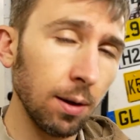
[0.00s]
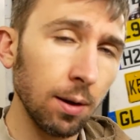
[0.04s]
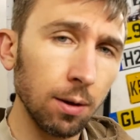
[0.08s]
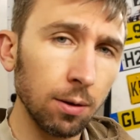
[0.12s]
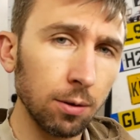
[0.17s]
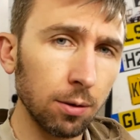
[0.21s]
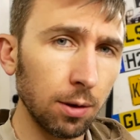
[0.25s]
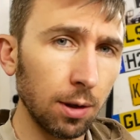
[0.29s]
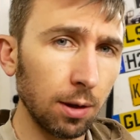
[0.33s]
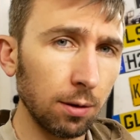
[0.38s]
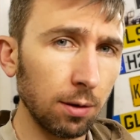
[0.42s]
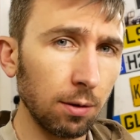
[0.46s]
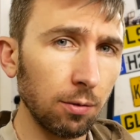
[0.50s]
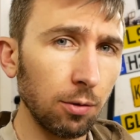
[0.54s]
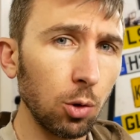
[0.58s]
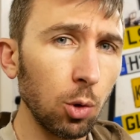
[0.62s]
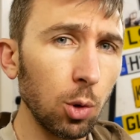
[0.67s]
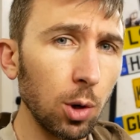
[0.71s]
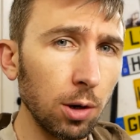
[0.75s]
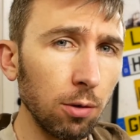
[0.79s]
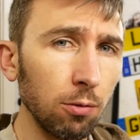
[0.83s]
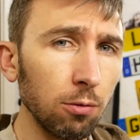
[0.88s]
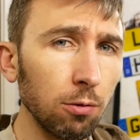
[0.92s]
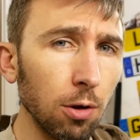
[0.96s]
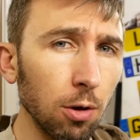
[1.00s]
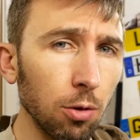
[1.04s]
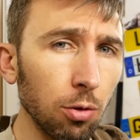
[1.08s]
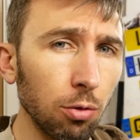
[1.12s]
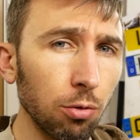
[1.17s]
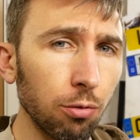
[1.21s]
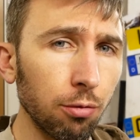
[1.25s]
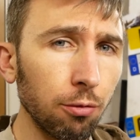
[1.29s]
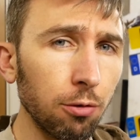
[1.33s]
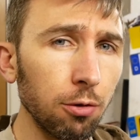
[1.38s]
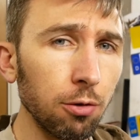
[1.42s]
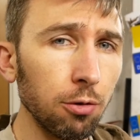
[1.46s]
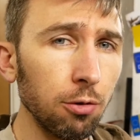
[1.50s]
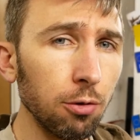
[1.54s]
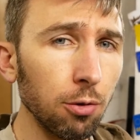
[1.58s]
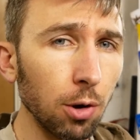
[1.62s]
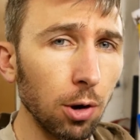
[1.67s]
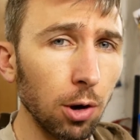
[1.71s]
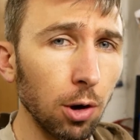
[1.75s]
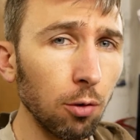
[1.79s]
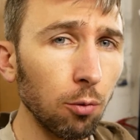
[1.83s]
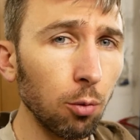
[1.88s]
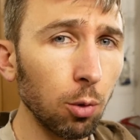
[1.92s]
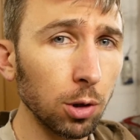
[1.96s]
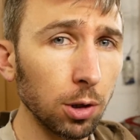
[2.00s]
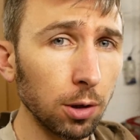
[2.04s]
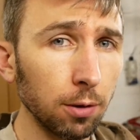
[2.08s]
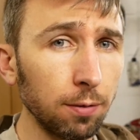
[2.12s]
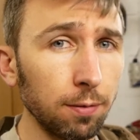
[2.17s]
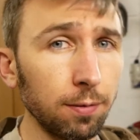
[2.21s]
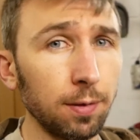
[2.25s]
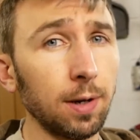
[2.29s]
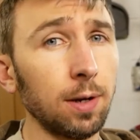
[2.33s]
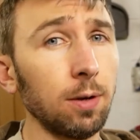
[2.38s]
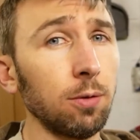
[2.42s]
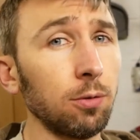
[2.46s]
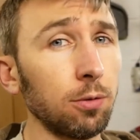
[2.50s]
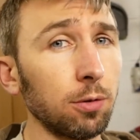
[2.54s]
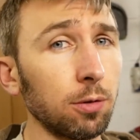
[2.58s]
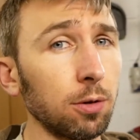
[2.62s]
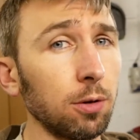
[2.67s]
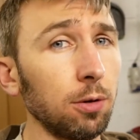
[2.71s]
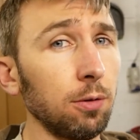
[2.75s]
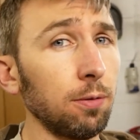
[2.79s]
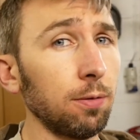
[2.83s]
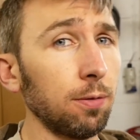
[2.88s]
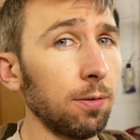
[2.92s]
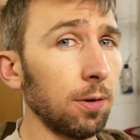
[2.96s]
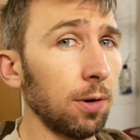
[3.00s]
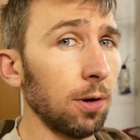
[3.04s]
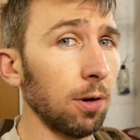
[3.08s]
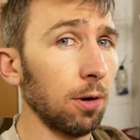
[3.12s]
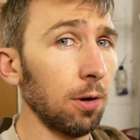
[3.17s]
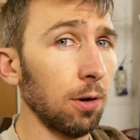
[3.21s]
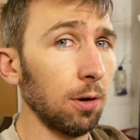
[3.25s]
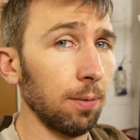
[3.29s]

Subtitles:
So let's have a quick run through of what I found so far.